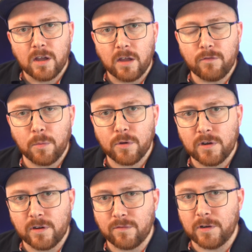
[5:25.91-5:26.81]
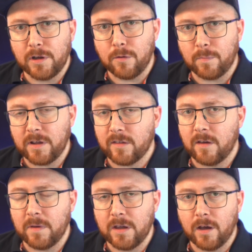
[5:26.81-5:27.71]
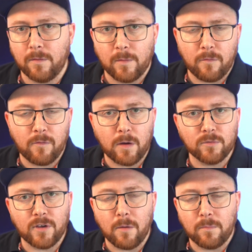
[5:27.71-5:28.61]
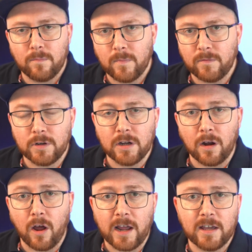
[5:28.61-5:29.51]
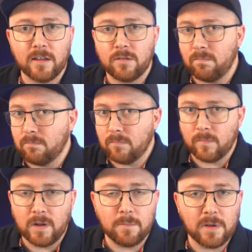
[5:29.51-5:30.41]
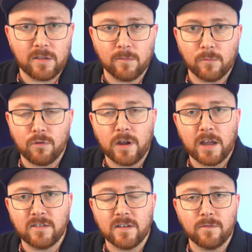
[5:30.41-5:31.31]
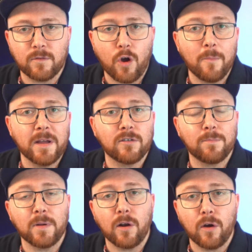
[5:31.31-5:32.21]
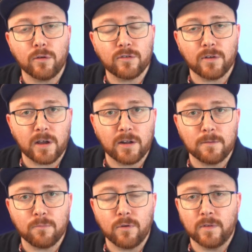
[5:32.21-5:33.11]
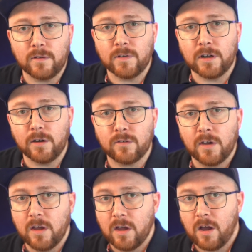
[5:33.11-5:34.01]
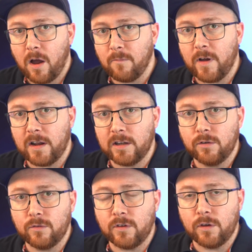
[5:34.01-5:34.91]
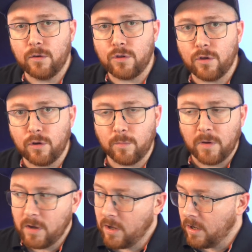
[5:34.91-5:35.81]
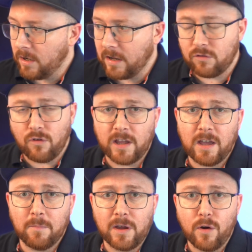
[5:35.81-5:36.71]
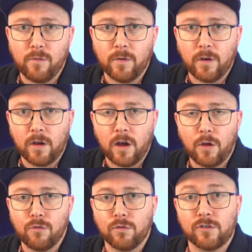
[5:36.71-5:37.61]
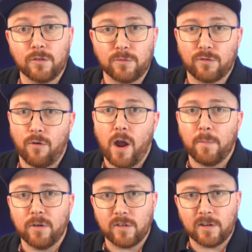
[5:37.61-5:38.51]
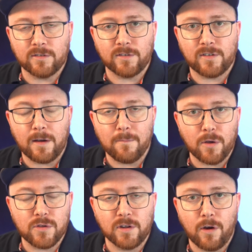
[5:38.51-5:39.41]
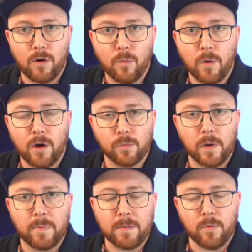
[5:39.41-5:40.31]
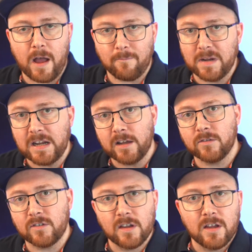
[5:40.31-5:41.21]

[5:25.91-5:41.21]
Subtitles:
If you're watching this video, please give me a thumbs up. If you didn't like it, leave me some creative comments below so that I can improve these videos. I'm fairly new to YouTube. Let's try and get me over 100 subscribers. It doesn't sound much in the whole world where people have millions,